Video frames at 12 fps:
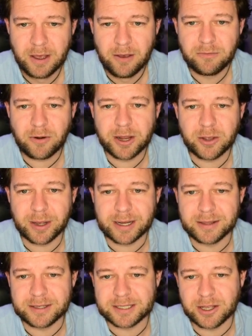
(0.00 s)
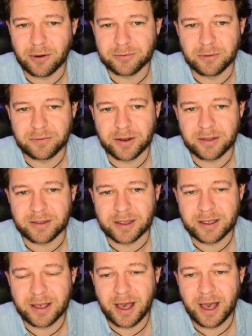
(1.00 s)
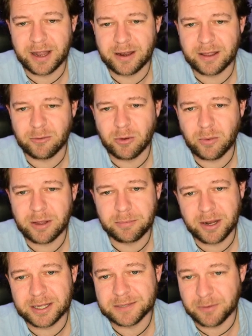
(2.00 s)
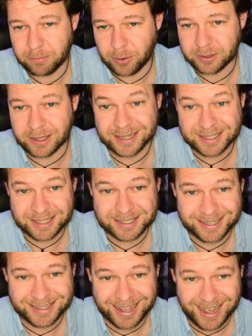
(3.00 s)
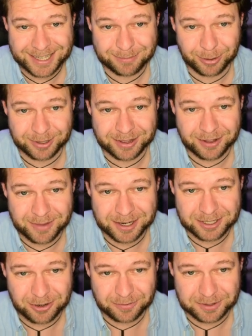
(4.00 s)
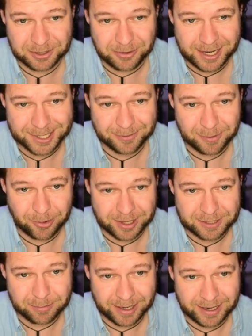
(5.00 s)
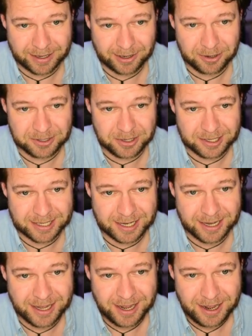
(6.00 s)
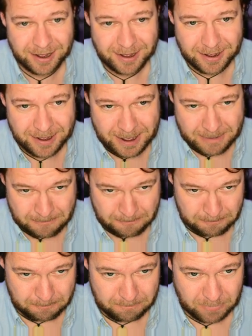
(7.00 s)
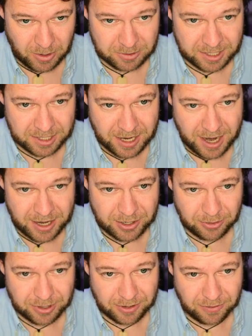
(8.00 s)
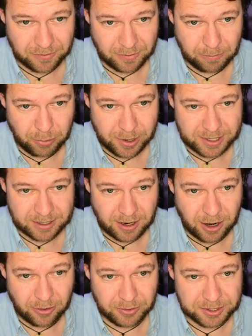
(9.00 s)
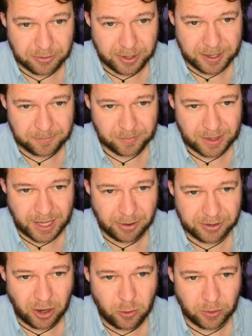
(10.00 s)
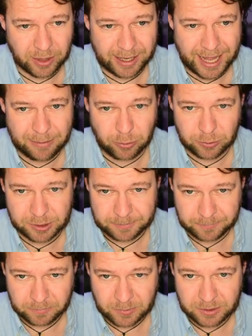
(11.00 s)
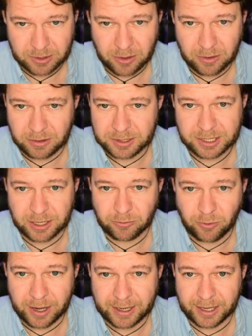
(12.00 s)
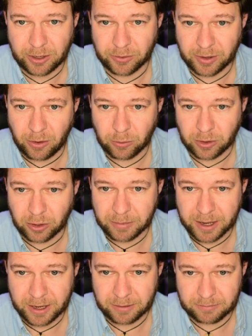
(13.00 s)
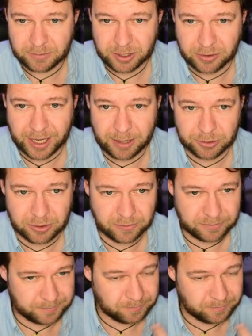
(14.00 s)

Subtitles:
Very quickly, this has gone off to infinity, and you think, well, it'd be nice if it plotted these. It has plotted them. They're just off the screen. So if I bring this back in close, you can see those iterative points are on the screen. Now, I don't want the labels, so I'm just going to right-click on the whole column here, turn the labels off.